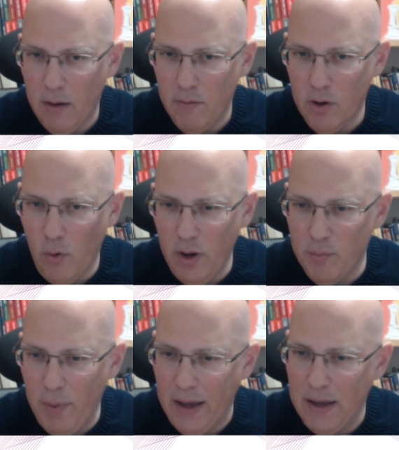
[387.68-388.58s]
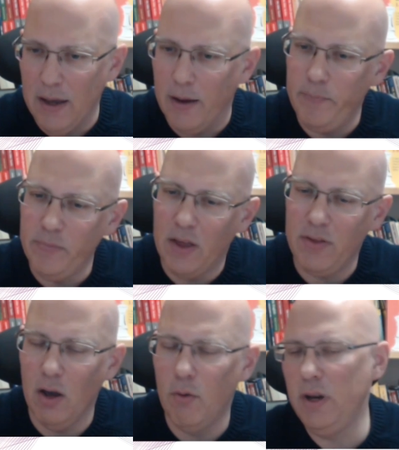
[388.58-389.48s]
Going back here,
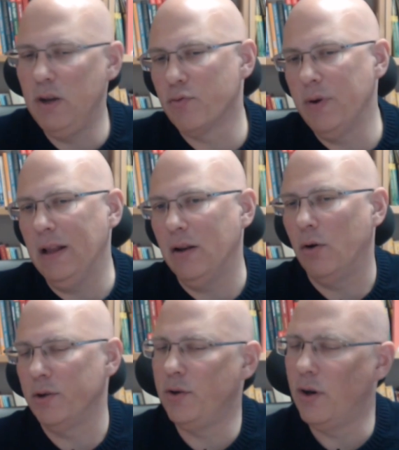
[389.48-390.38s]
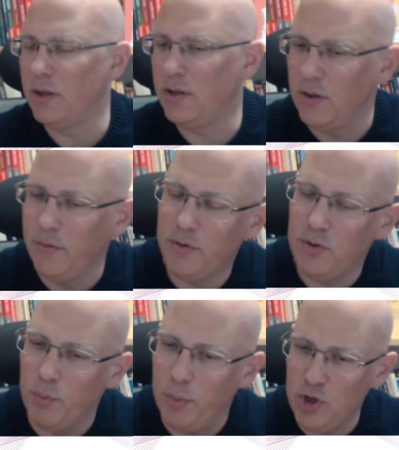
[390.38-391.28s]
the only real alternative
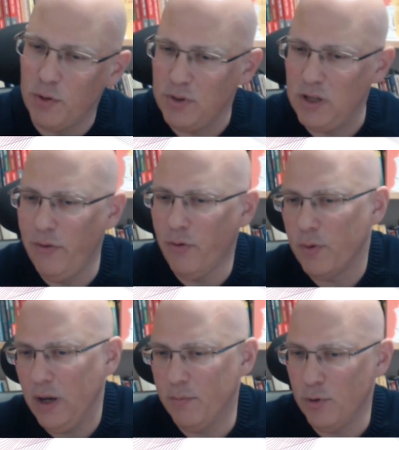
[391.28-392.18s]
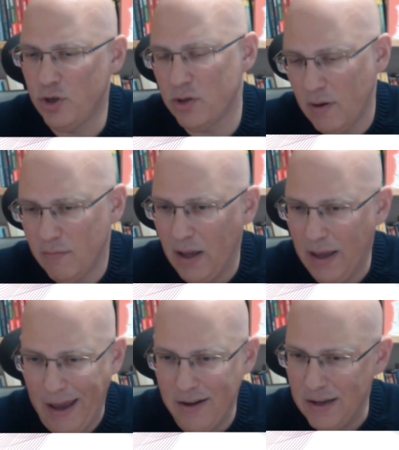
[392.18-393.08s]
to bishop d3, which
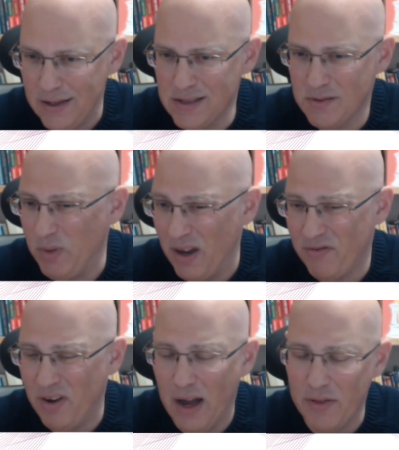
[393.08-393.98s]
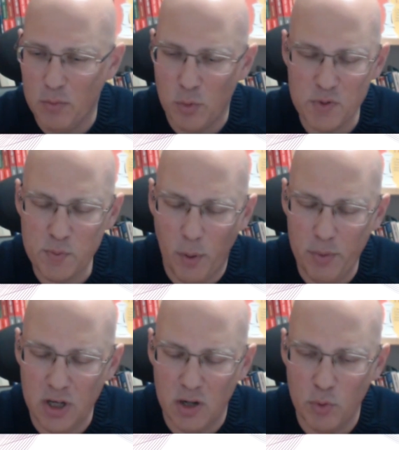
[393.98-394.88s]
again is by far the most
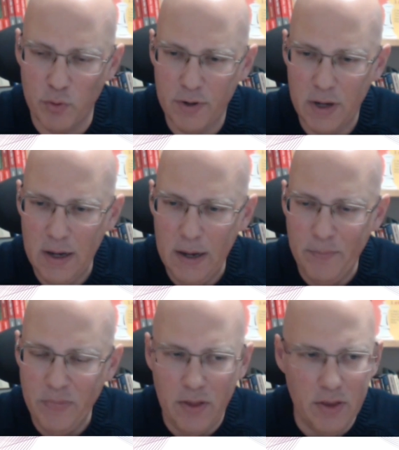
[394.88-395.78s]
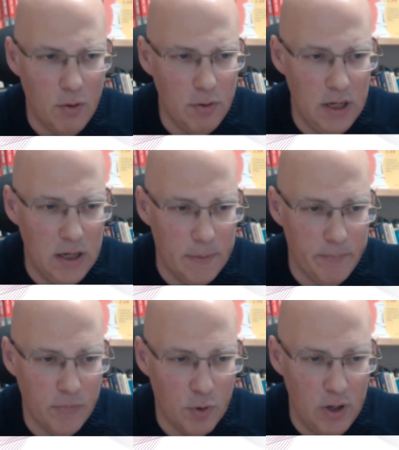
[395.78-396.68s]
popular move, the only
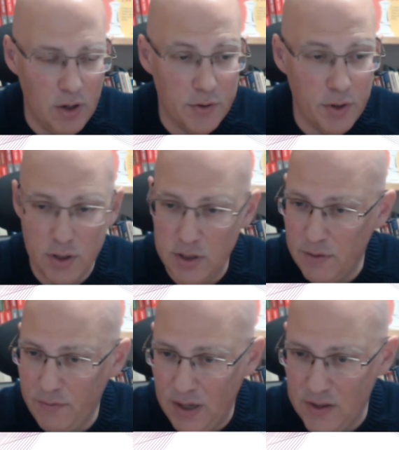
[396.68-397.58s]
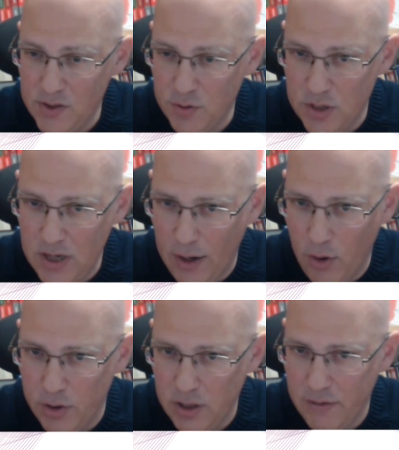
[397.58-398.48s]
real alternative is to take
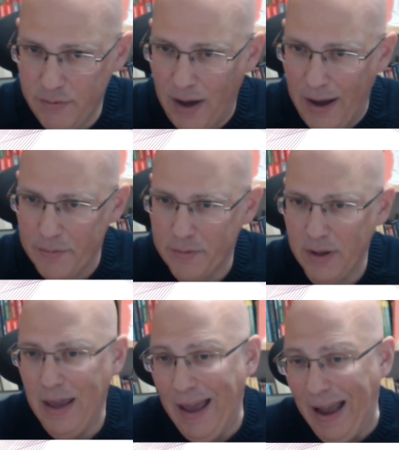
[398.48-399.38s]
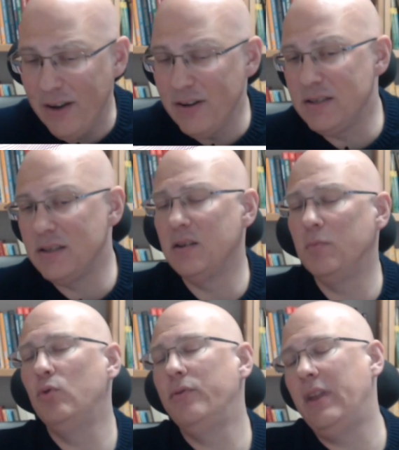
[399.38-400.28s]
on e5. And this is a
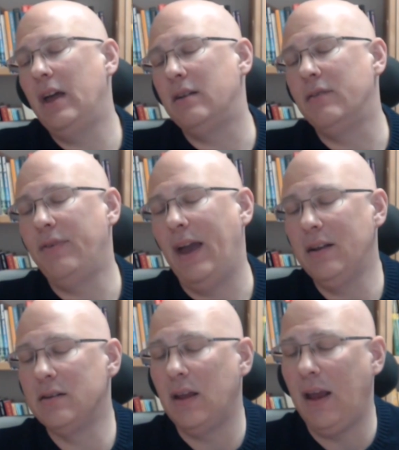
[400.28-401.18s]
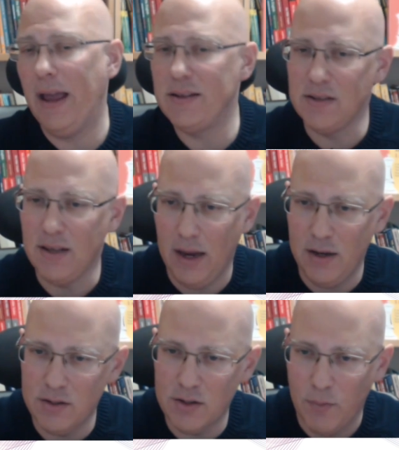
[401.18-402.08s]
move that in fact has
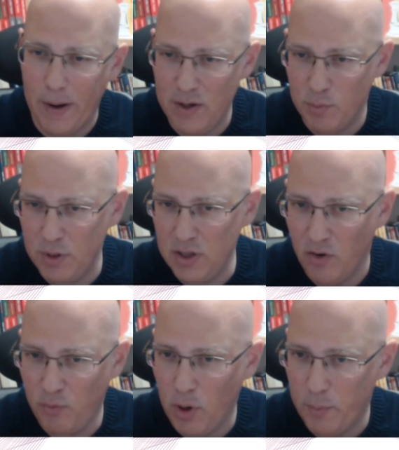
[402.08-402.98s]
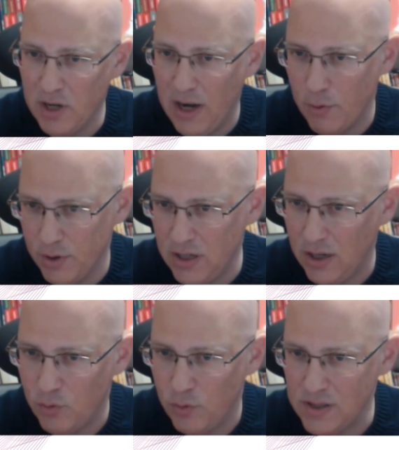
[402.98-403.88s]
gained quite a bit of popularity
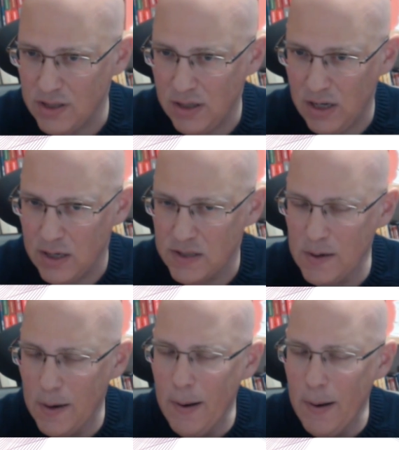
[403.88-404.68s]
in recent years.